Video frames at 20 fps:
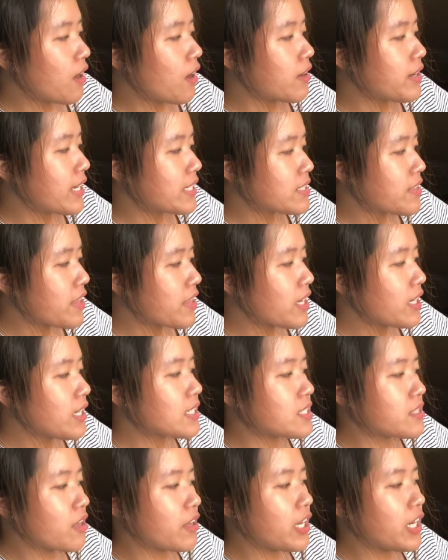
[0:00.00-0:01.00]
next thing
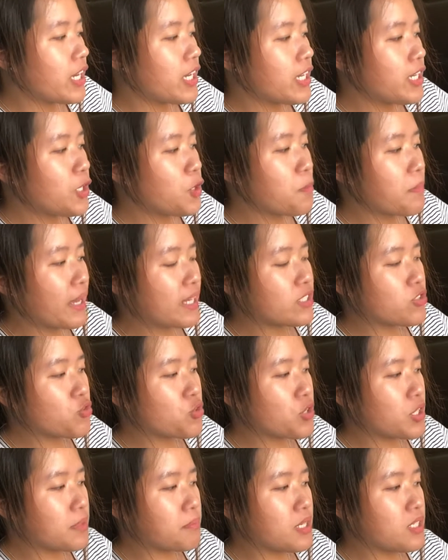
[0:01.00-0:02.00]
is the inhumane
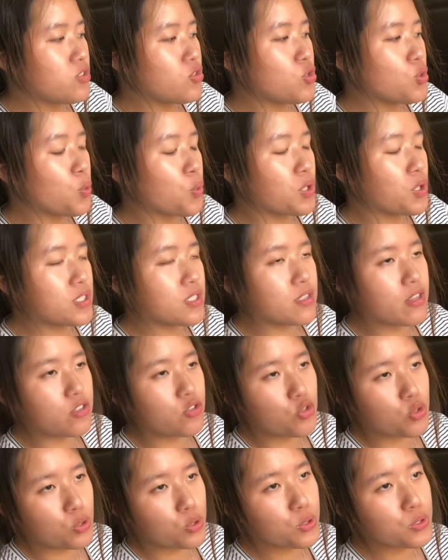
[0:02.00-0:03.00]
treatment towards the
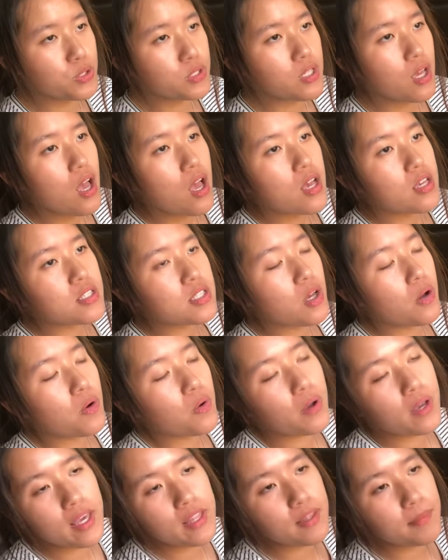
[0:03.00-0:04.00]
Jews.
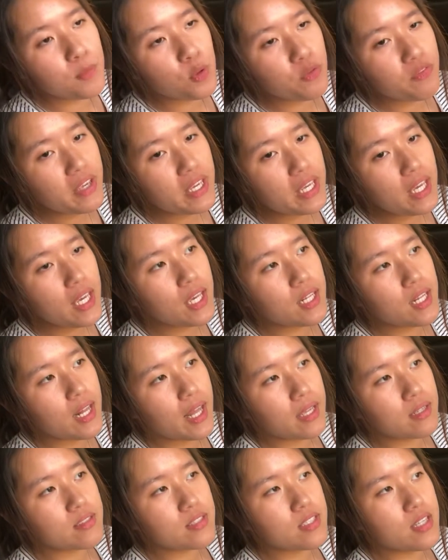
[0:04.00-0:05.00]
So in the movie, it
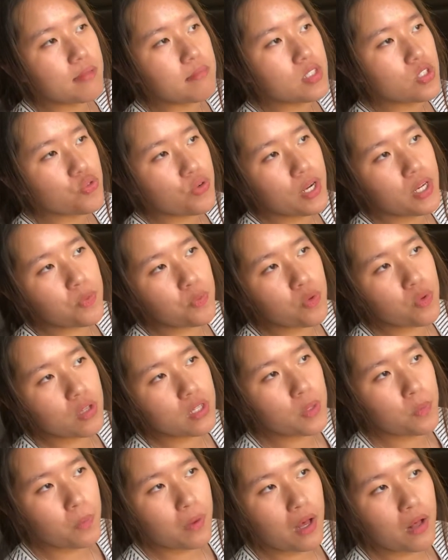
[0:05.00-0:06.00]
like demonstrate
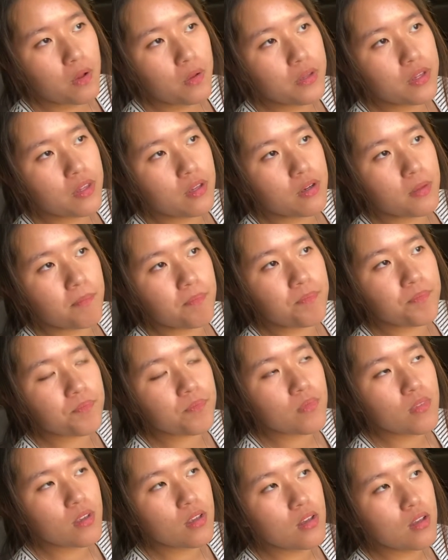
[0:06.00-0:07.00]
really well the
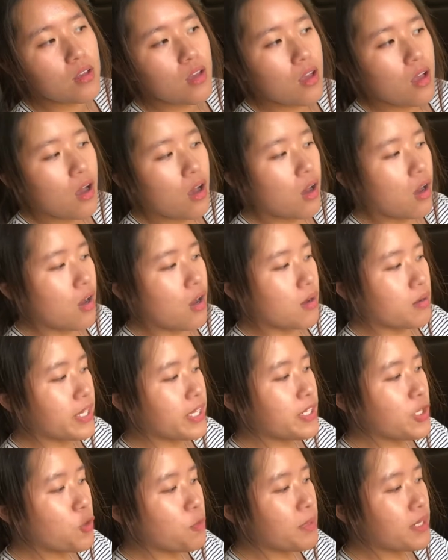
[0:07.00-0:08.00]

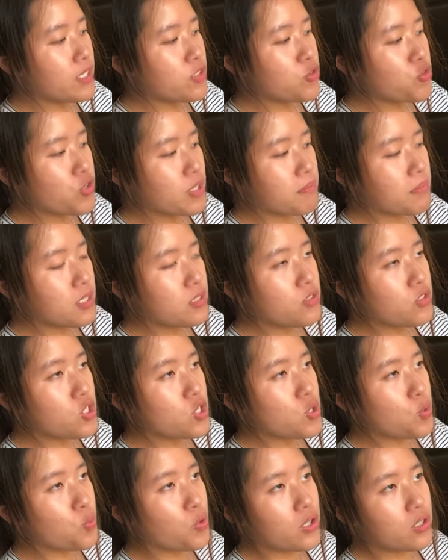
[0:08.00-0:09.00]
inhumane treatment
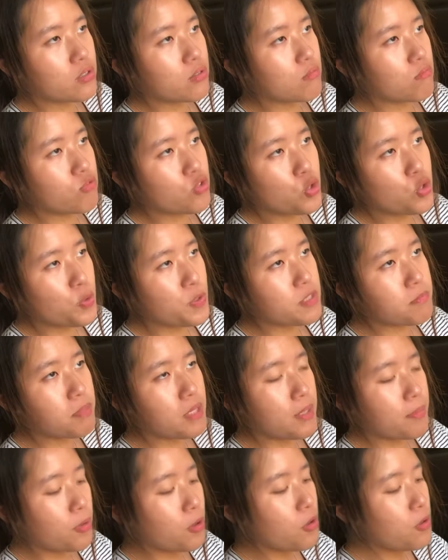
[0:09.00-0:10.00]
toward Jewish
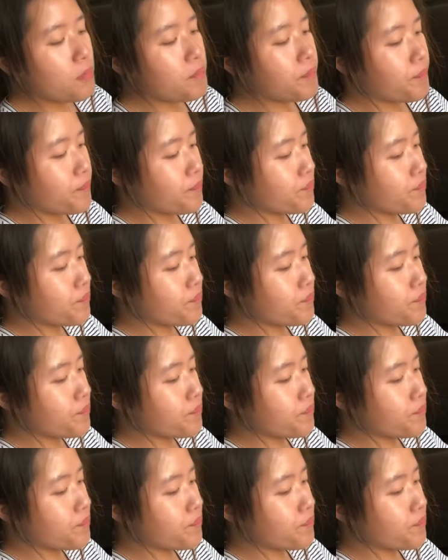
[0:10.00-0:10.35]
people